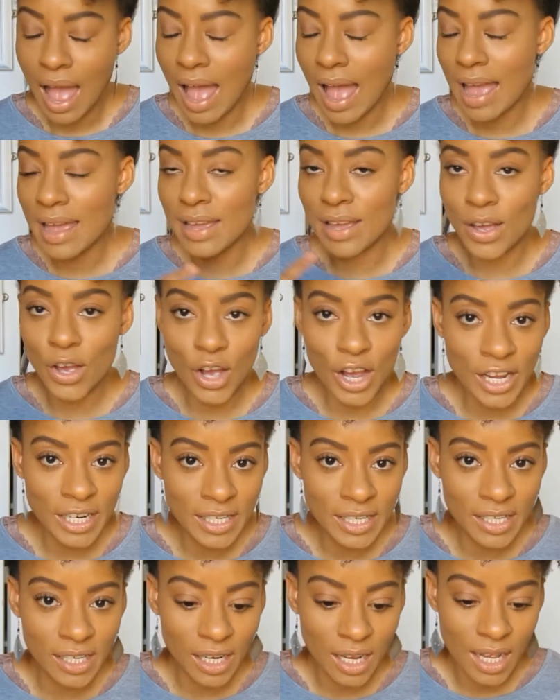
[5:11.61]
I
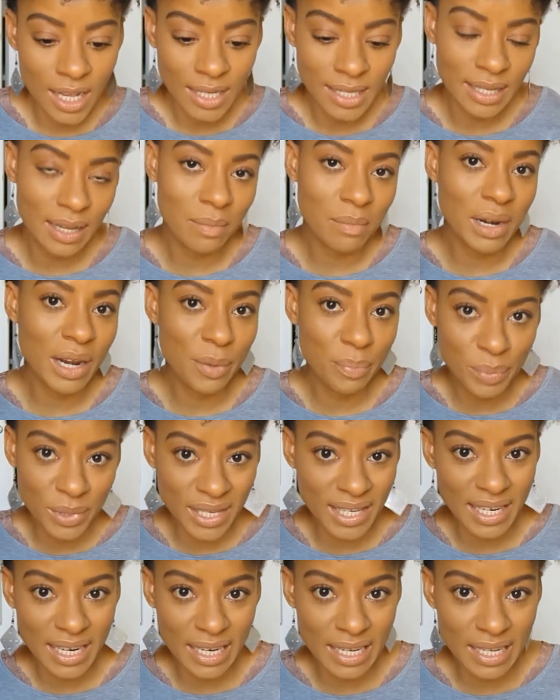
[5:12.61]
got some
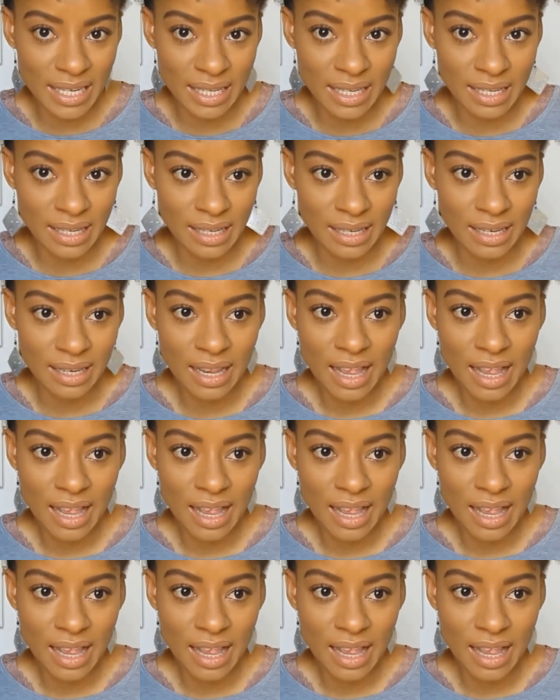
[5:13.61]
lipsticks